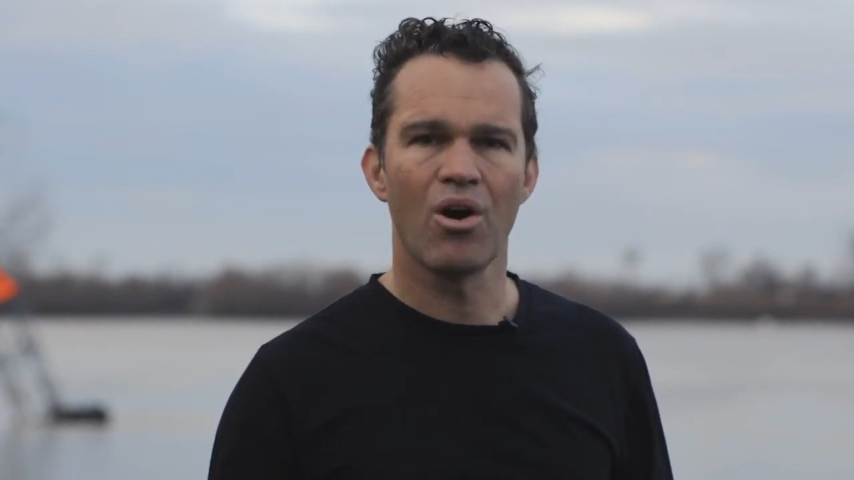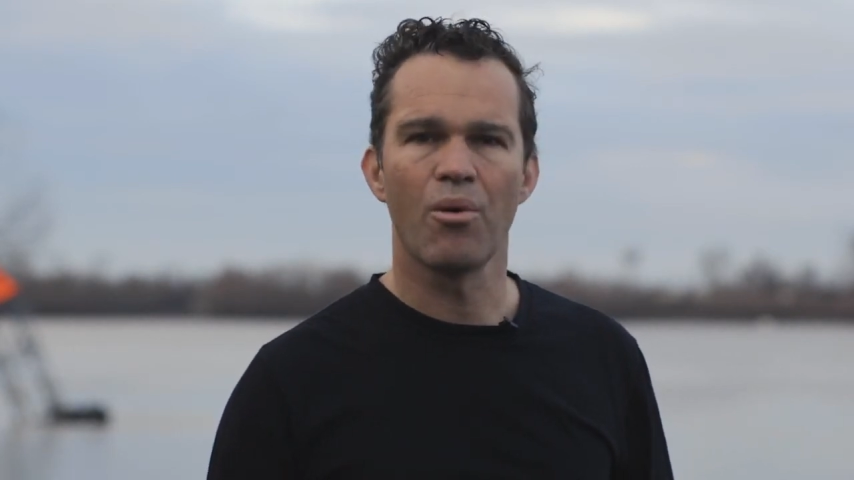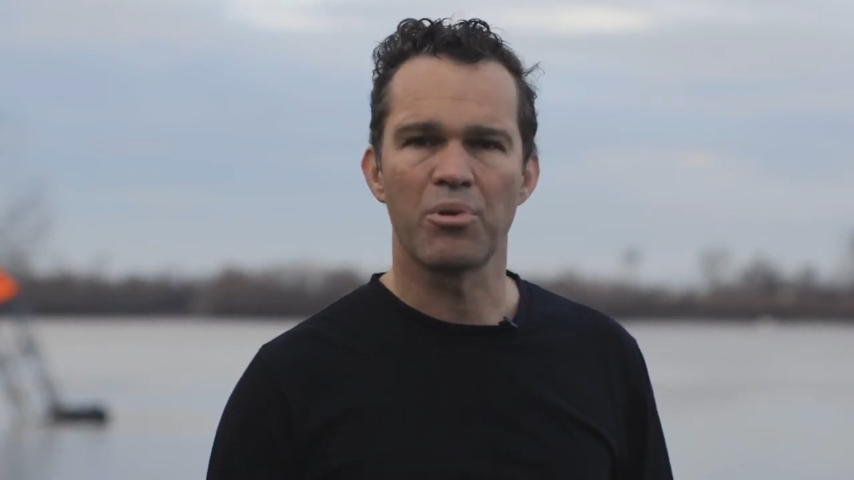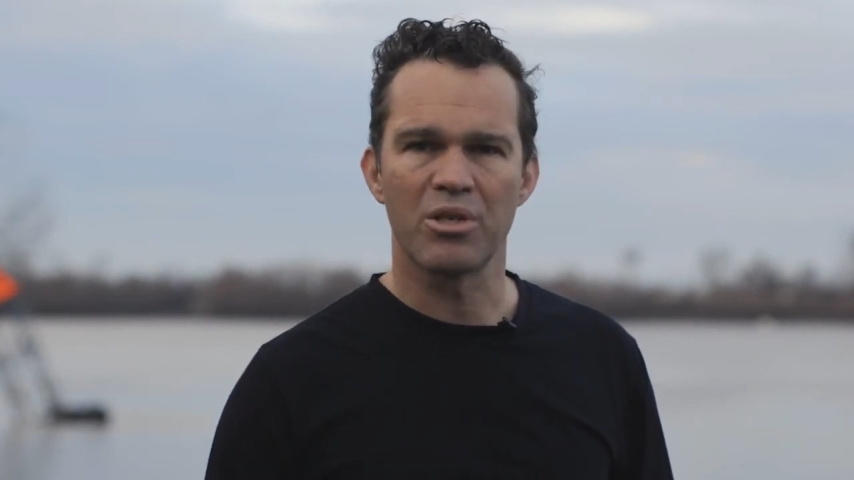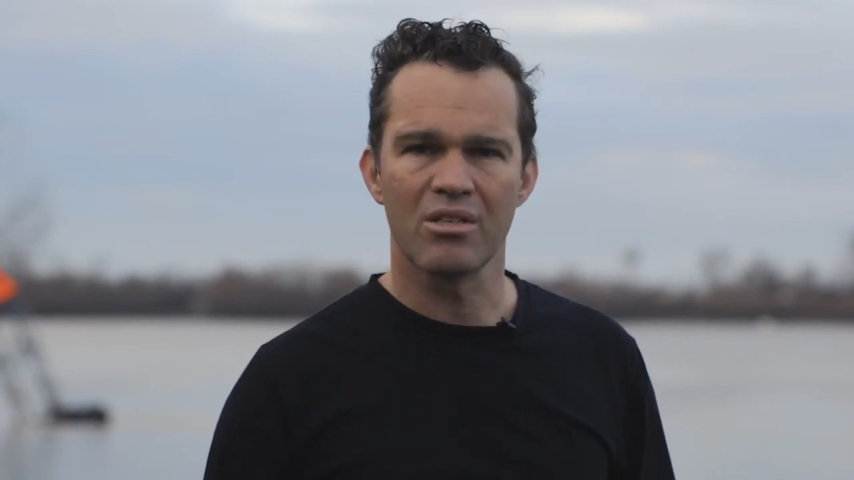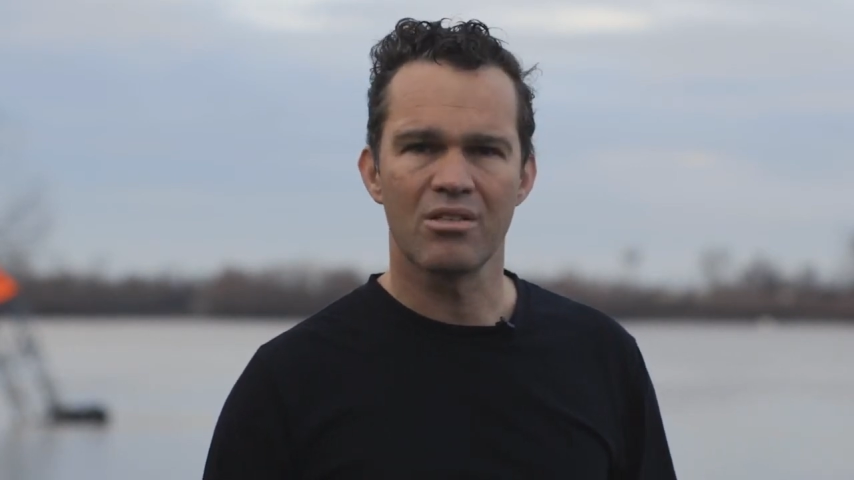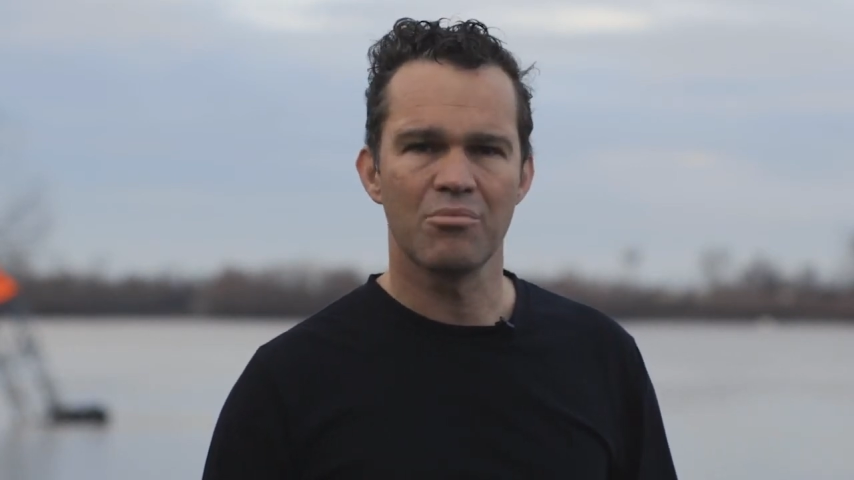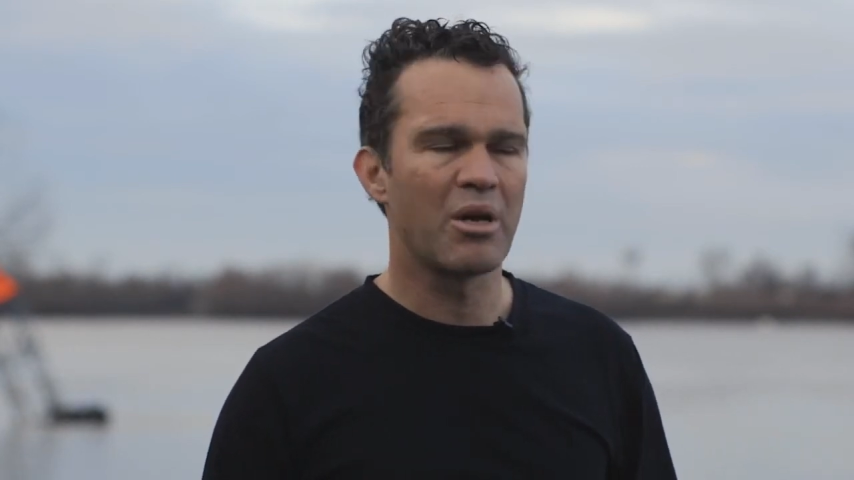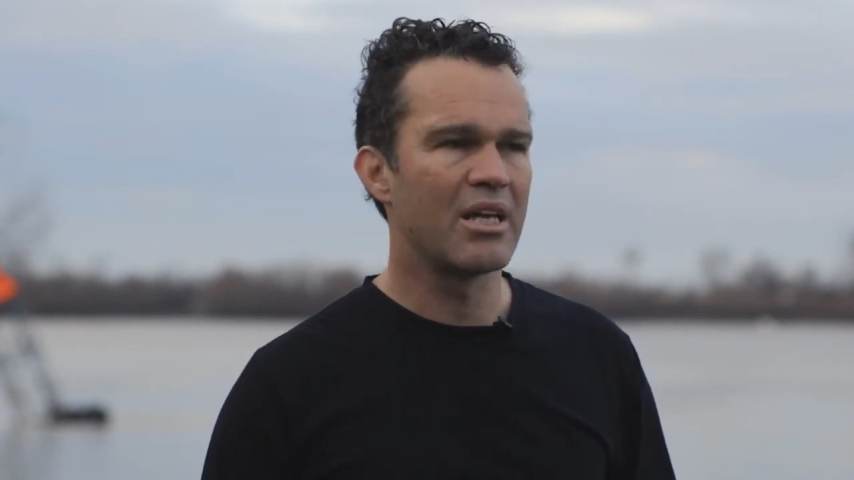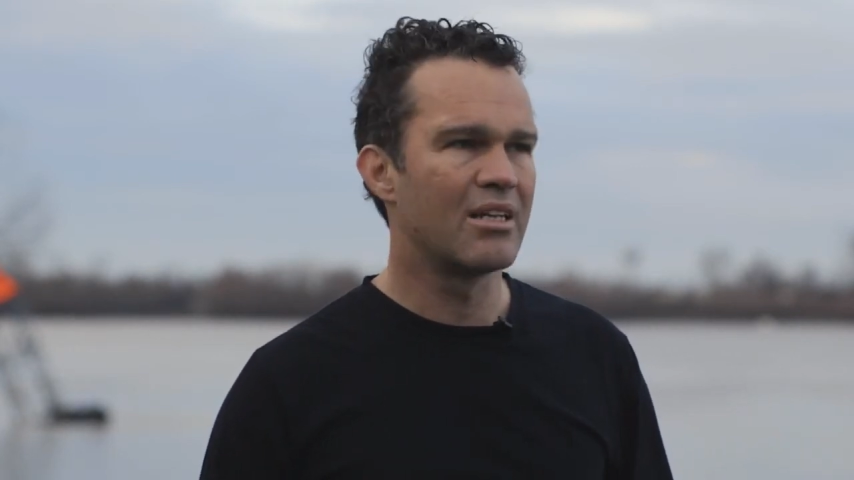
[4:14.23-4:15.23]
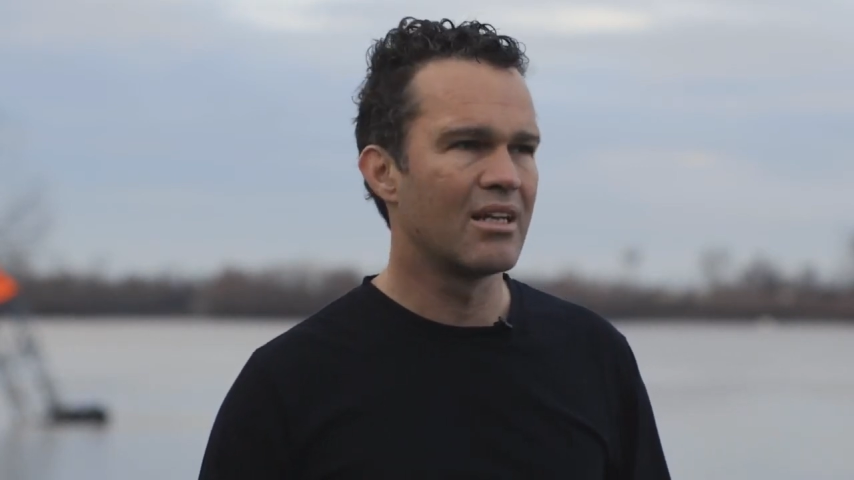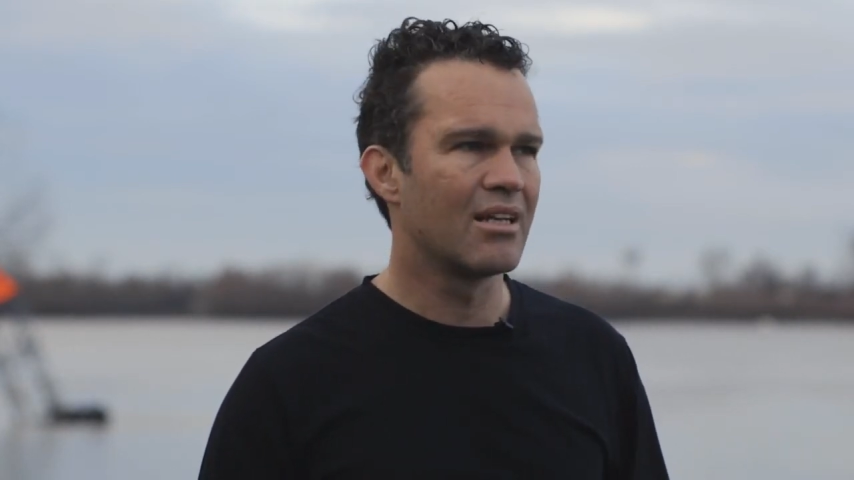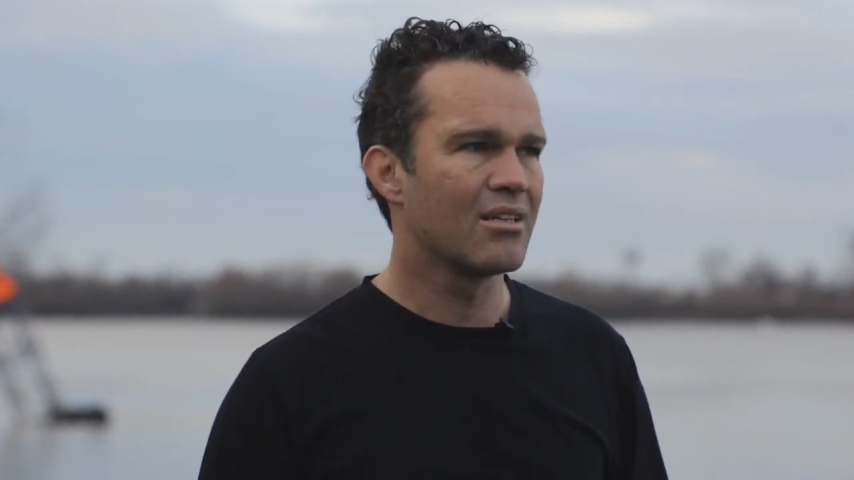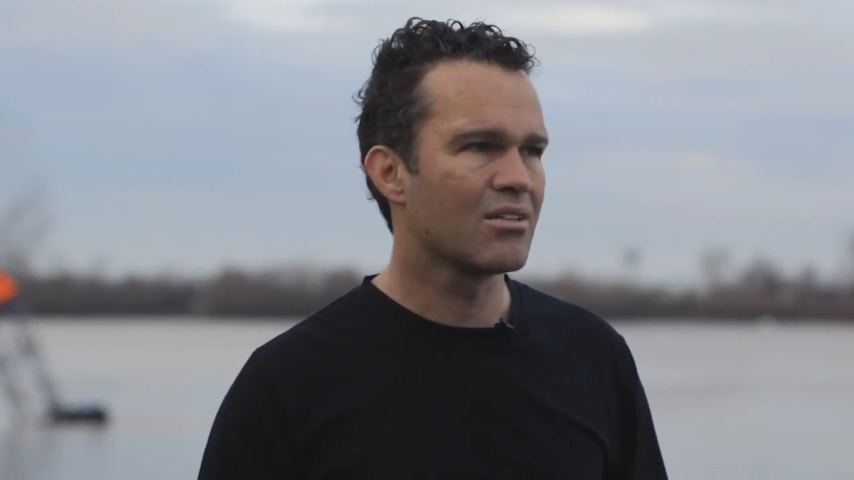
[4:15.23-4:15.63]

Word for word: all participated in,